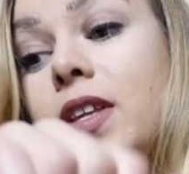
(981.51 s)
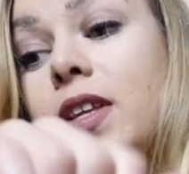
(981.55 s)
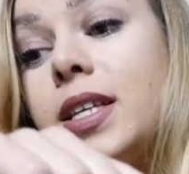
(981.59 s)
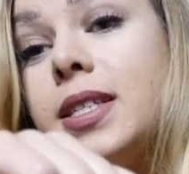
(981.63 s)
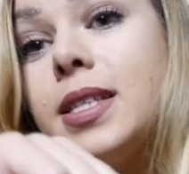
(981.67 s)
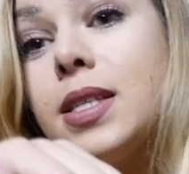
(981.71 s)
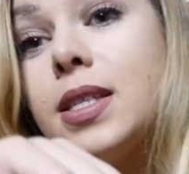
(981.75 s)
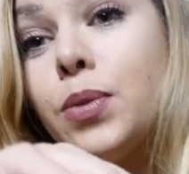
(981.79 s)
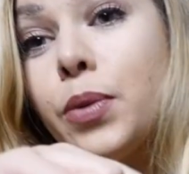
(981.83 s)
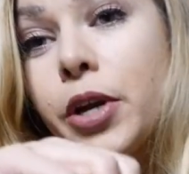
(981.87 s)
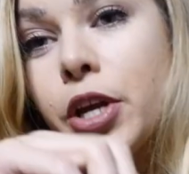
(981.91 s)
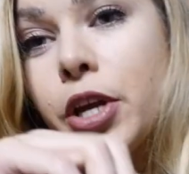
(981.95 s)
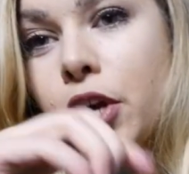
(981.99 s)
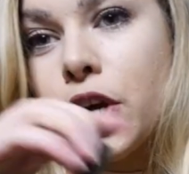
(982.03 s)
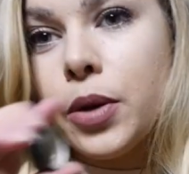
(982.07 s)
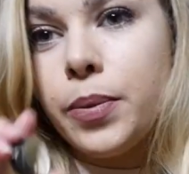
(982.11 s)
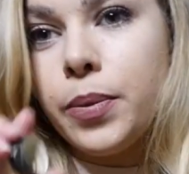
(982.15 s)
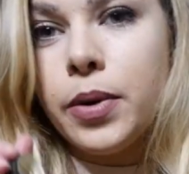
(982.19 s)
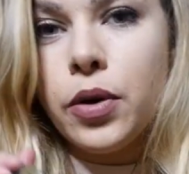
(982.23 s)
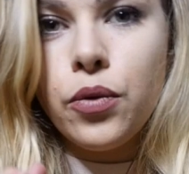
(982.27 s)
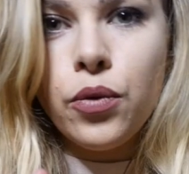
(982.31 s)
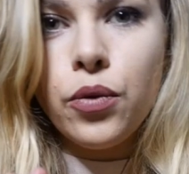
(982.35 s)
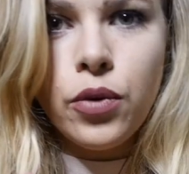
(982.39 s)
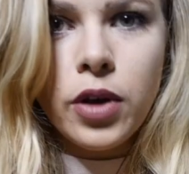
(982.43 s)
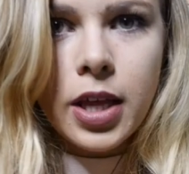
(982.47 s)
this is where you gotta
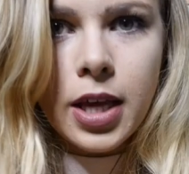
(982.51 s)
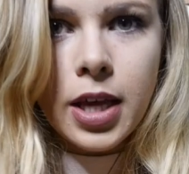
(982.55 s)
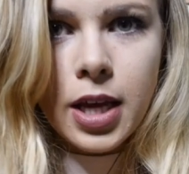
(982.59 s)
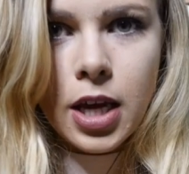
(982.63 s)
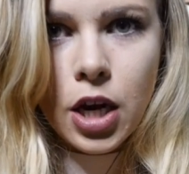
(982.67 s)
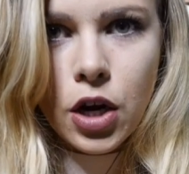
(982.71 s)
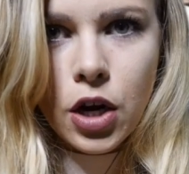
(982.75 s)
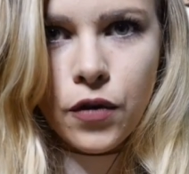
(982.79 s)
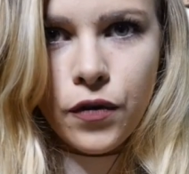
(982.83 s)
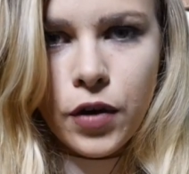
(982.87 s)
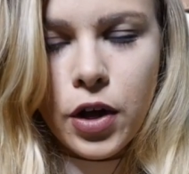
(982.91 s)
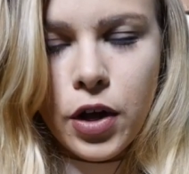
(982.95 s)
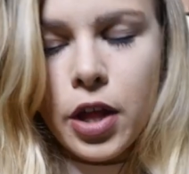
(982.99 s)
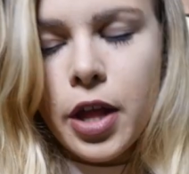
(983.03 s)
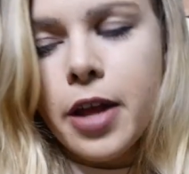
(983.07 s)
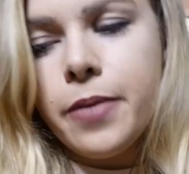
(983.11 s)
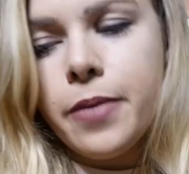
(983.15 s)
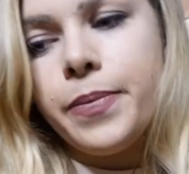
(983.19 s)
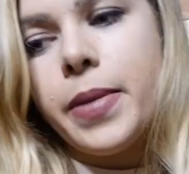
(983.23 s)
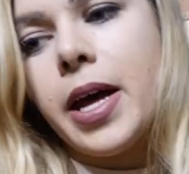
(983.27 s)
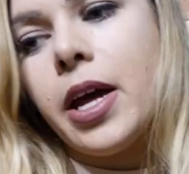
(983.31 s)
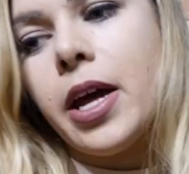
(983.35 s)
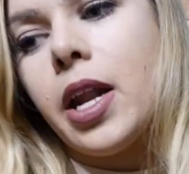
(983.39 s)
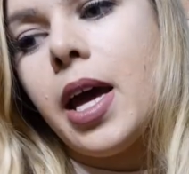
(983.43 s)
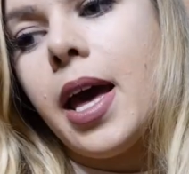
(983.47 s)
be really careful
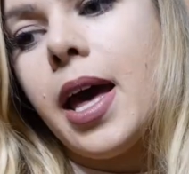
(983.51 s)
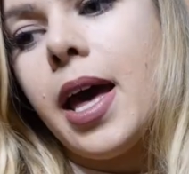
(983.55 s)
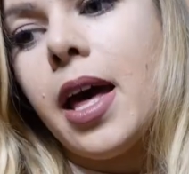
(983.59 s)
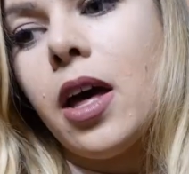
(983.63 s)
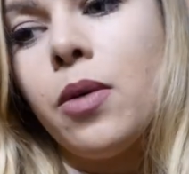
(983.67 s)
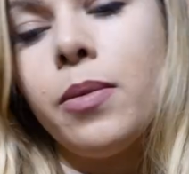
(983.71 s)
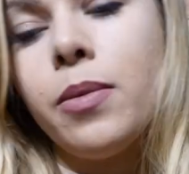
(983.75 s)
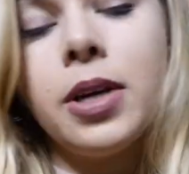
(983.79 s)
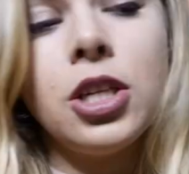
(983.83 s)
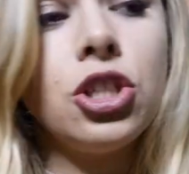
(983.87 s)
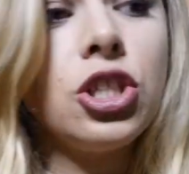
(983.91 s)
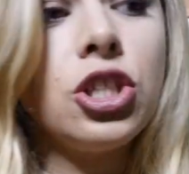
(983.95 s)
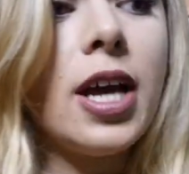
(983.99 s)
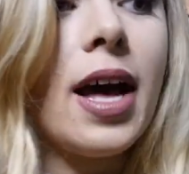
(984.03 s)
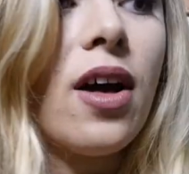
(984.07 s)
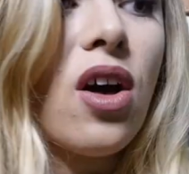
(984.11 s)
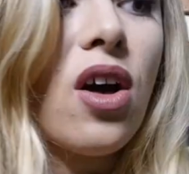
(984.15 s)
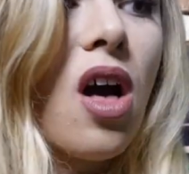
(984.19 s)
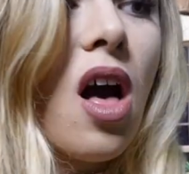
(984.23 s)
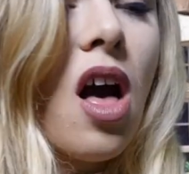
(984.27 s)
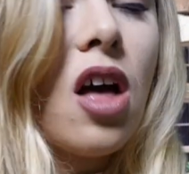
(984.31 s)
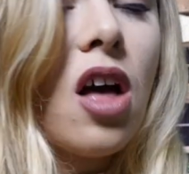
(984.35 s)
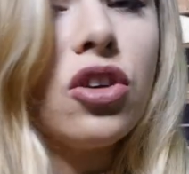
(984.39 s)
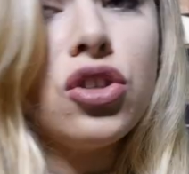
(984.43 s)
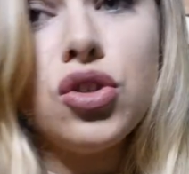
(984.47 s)
about how much
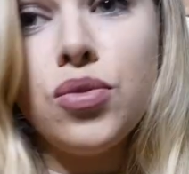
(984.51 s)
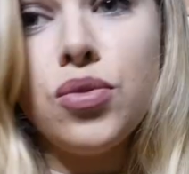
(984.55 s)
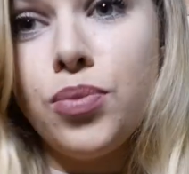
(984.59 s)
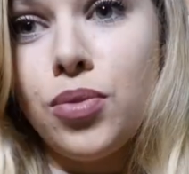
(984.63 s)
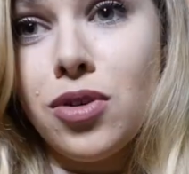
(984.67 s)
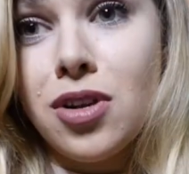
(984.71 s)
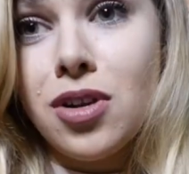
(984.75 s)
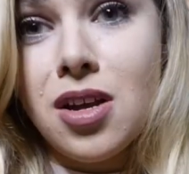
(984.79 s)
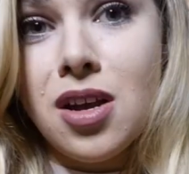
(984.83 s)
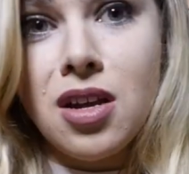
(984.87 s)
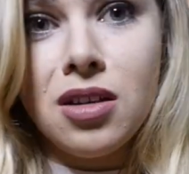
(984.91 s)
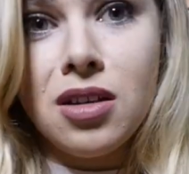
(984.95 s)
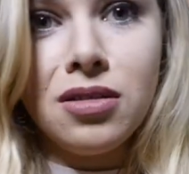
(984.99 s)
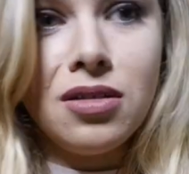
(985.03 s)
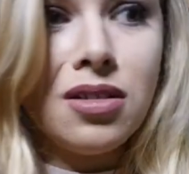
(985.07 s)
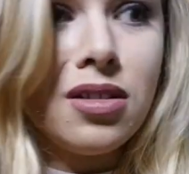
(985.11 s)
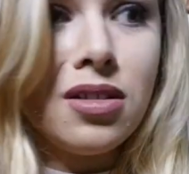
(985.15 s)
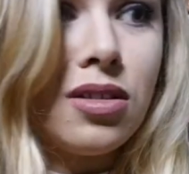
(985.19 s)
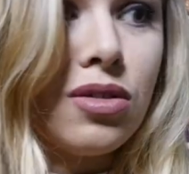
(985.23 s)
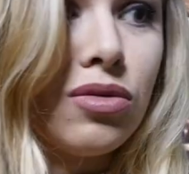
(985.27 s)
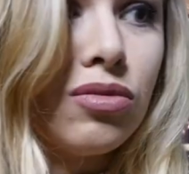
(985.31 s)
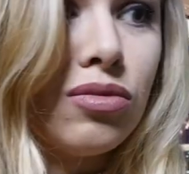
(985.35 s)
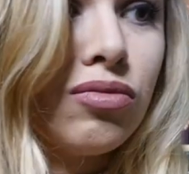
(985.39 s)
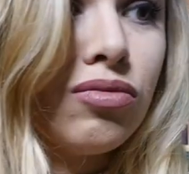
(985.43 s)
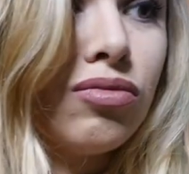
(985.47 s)
alcohol you put in.
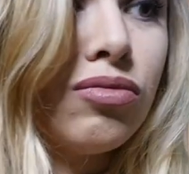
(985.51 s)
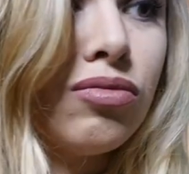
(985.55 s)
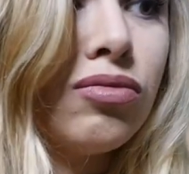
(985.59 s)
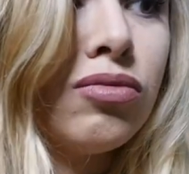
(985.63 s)
So,